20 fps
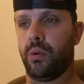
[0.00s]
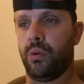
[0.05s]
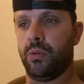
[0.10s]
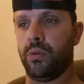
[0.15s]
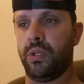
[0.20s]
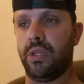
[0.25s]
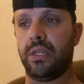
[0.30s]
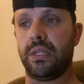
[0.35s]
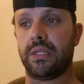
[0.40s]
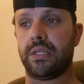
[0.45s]

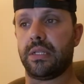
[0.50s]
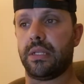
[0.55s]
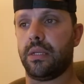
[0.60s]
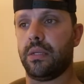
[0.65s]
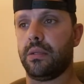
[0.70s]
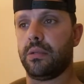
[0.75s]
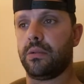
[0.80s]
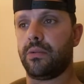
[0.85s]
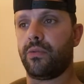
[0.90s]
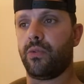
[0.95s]
Only the
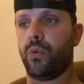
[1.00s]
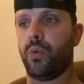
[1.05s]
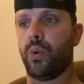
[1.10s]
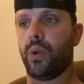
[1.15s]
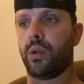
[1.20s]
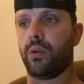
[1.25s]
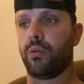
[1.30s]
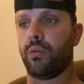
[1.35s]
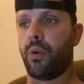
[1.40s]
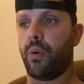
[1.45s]
seeds of
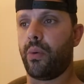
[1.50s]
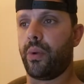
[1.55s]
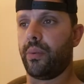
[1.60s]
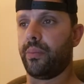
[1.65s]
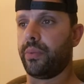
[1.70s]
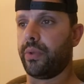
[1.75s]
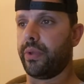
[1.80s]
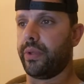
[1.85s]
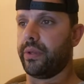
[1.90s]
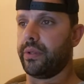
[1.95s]
quick-growing
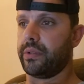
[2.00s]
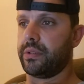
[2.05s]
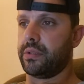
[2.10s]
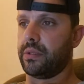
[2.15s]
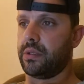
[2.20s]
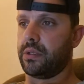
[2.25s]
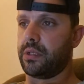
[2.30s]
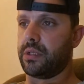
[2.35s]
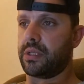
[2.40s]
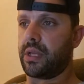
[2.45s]
plants
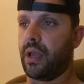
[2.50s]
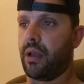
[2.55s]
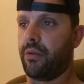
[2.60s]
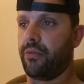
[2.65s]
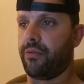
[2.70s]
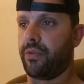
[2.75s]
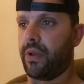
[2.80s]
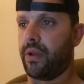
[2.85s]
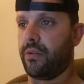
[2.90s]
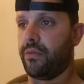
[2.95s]
such as
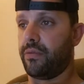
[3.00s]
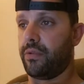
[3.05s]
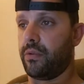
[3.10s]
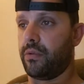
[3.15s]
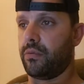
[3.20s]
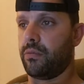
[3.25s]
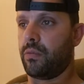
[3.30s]
alfalfa,